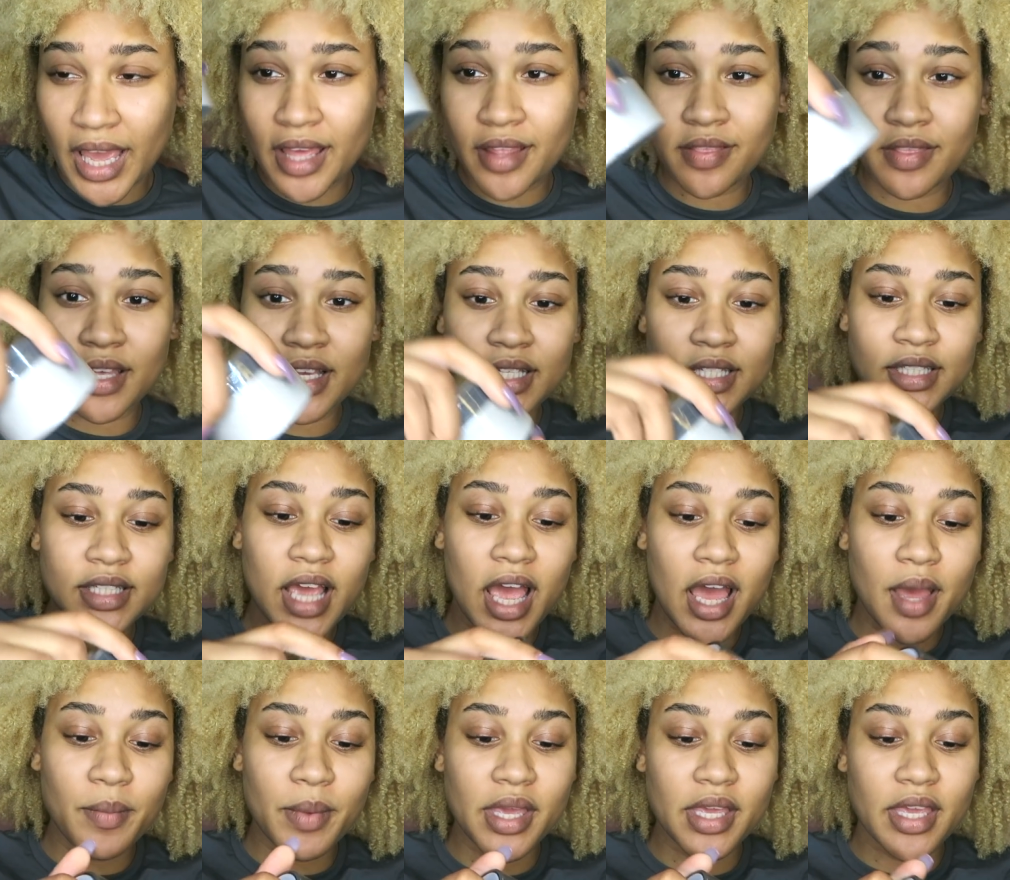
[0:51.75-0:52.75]
And this
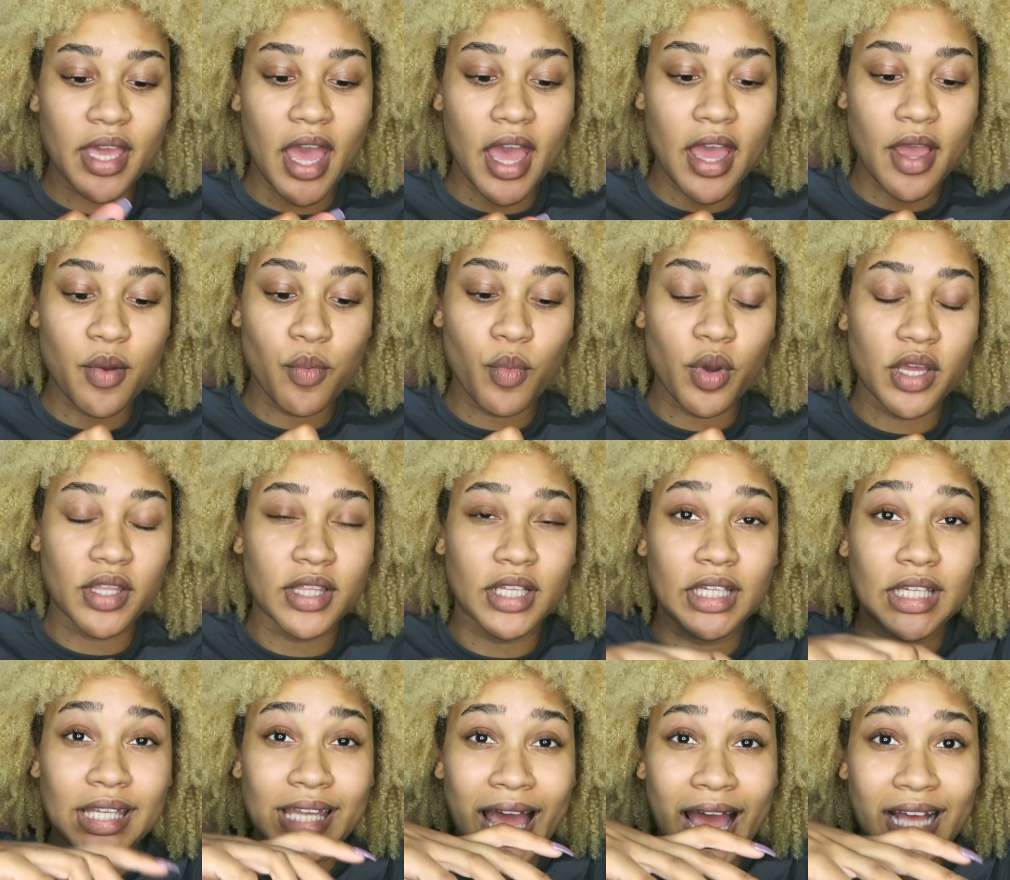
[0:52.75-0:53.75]
time it came with
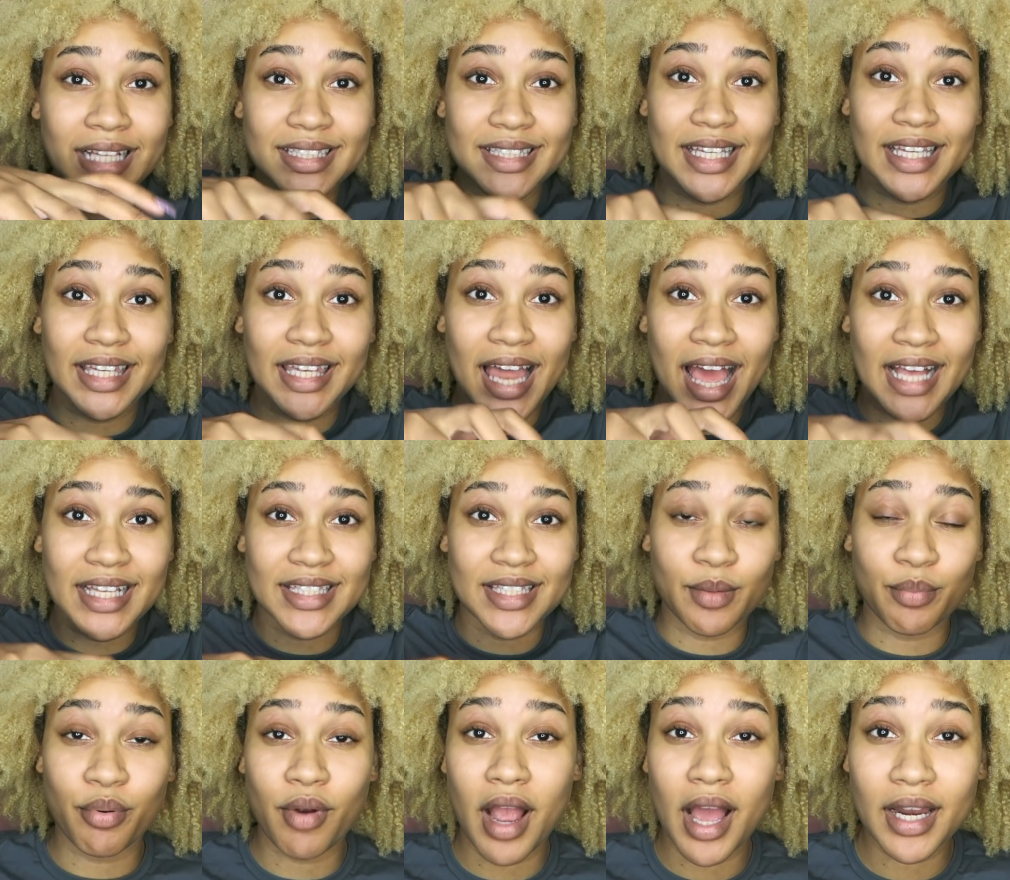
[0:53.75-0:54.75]
lots and lots
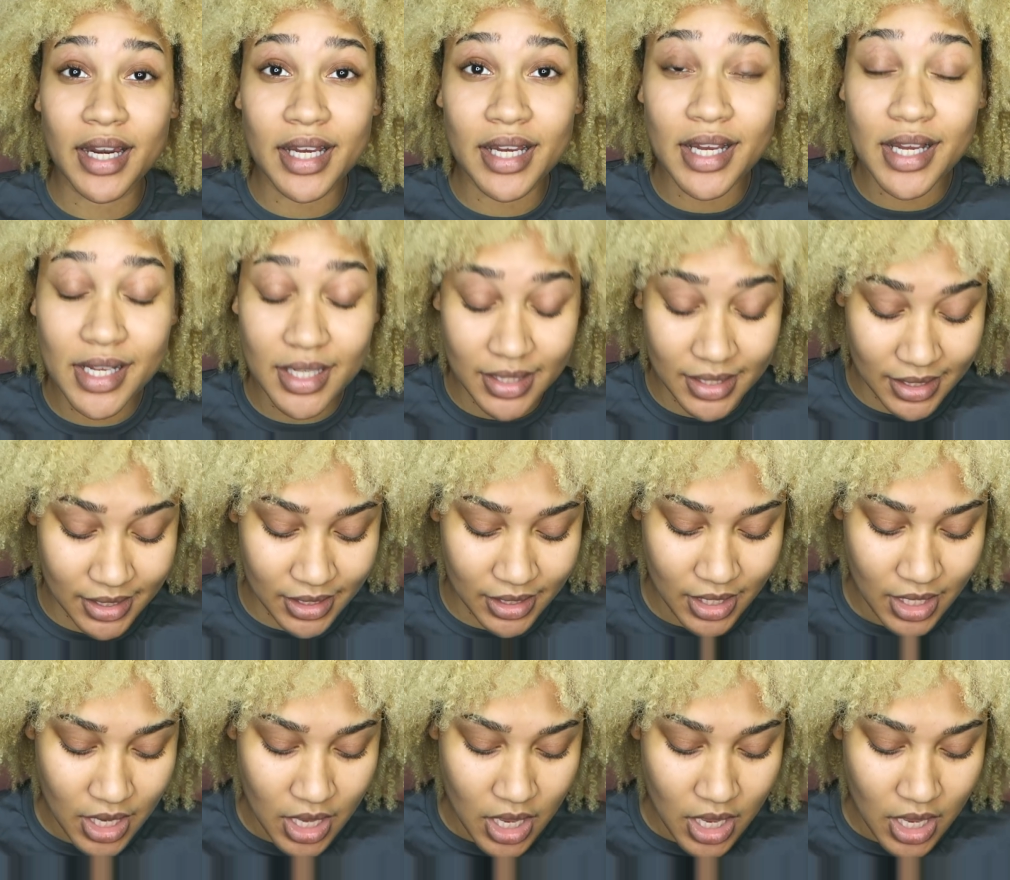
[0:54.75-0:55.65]
of products.